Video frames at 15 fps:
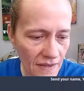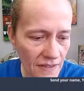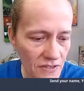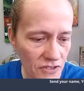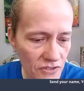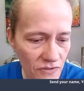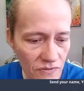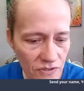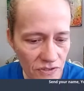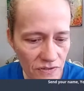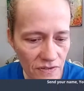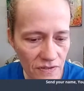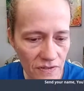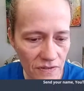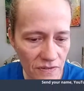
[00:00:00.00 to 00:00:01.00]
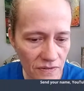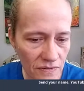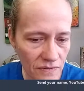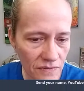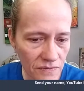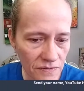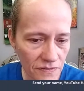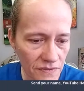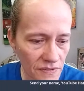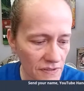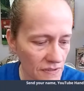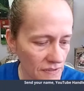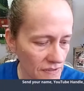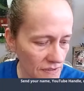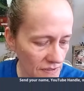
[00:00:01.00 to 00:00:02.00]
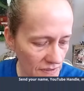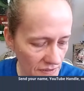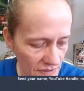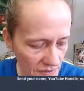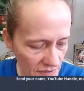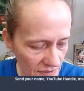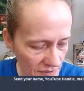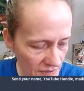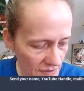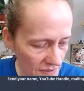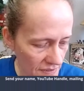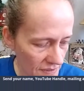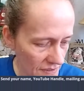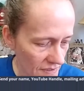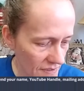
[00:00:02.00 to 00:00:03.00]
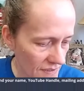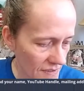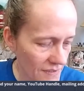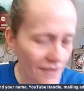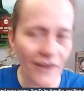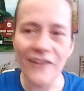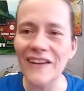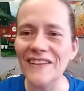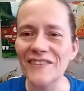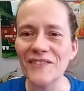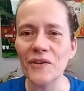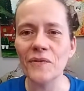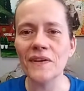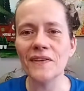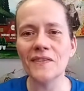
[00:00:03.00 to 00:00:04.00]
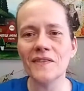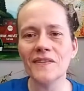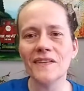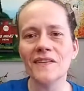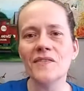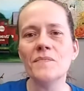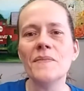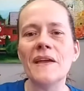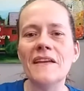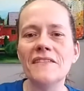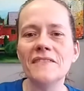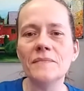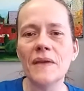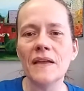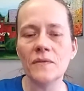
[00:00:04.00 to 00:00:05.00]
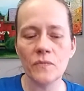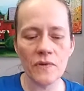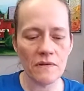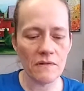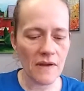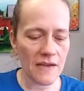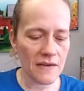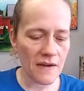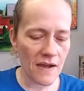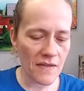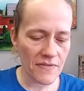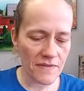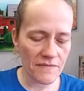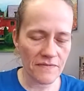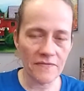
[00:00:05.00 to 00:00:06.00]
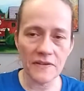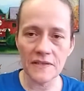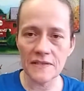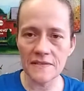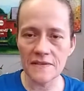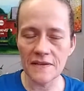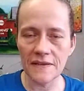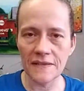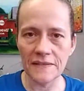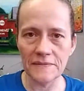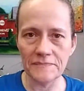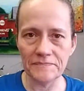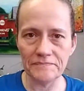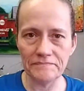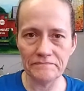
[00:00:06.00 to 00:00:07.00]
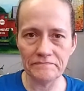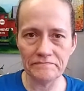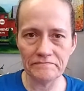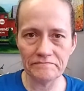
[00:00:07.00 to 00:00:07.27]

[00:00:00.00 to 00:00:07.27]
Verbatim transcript: I showed you those. All right, so in, in the basement where I got the fun um,